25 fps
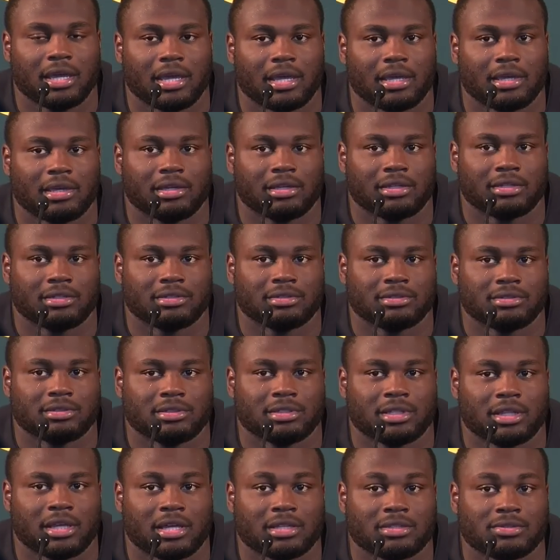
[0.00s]

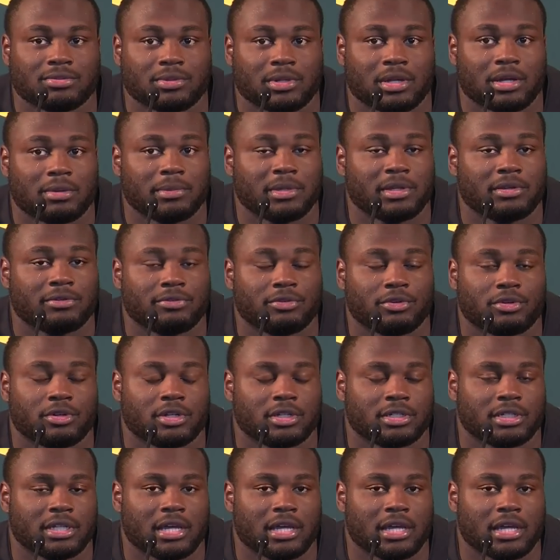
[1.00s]
and that's what I'm here for.